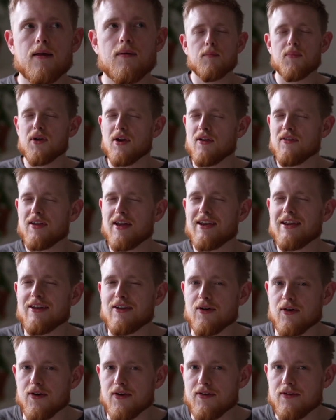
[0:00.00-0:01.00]
But are they any
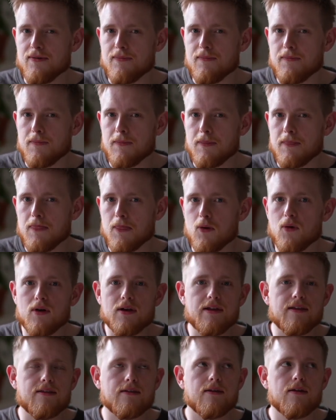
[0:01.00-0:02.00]
good? Or at
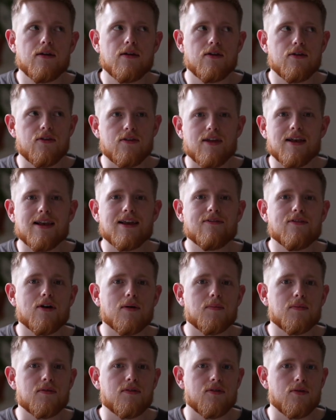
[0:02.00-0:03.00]
least, do they live
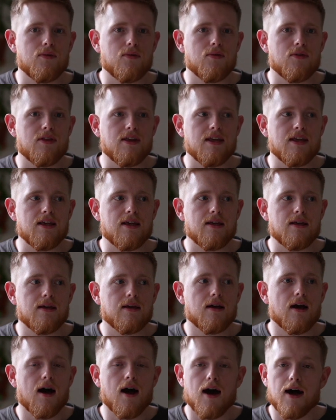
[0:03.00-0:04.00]
up to the
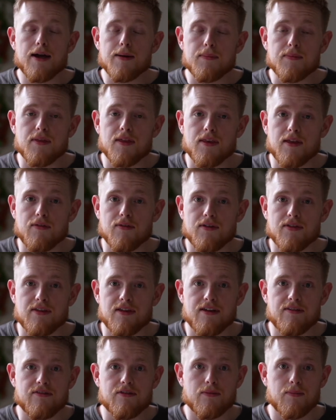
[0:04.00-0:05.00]
hype that they
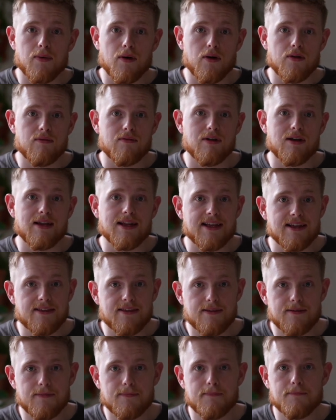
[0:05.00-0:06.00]
received upon
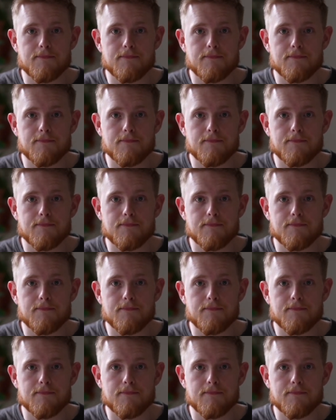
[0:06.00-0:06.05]
release?